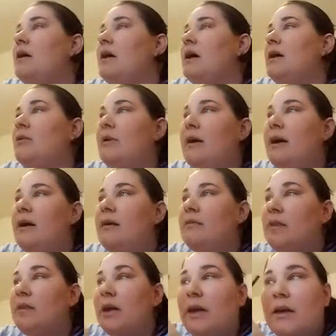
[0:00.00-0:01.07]
I don't have
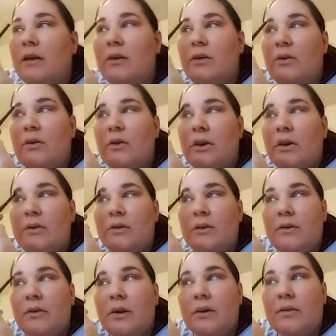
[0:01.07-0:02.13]
like
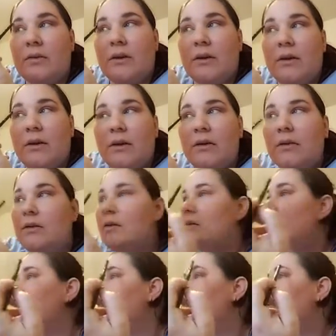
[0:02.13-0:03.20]
crazy,
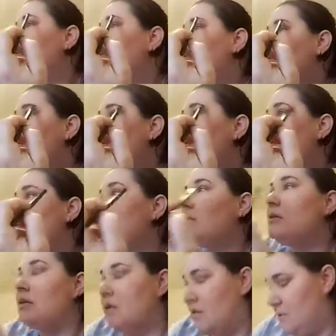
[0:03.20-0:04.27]

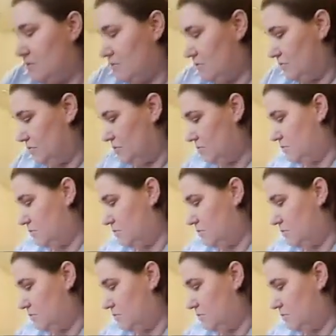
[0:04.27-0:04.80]
you know,